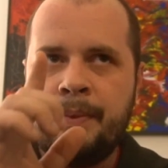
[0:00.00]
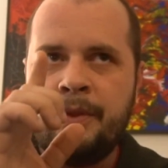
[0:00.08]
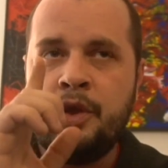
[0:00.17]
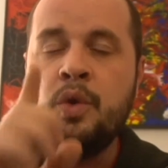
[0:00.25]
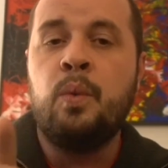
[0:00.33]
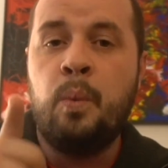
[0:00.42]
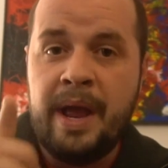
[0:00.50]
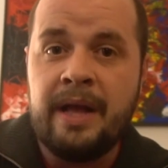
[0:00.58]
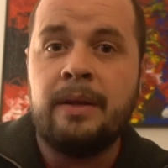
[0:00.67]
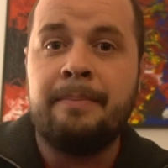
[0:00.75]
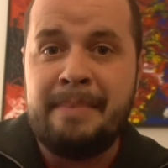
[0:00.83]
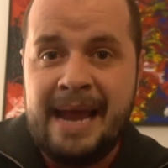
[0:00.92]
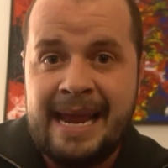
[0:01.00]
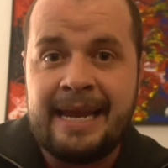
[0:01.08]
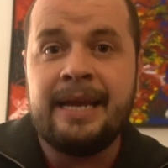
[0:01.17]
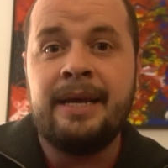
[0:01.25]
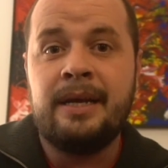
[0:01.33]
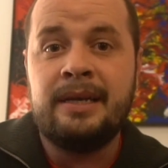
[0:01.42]
you will
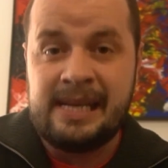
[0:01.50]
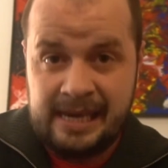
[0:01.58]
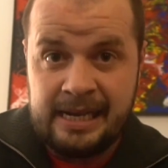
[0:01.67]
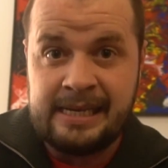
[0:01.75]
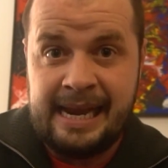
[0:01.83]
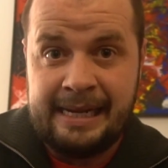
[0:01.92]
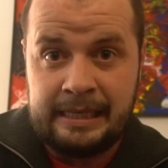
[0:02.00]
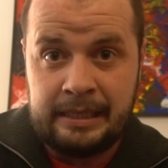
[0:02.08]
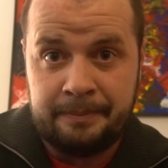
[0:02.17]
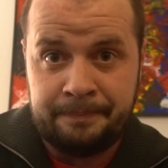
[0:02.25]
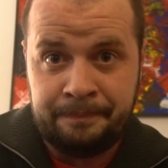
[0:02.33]
make sunsets.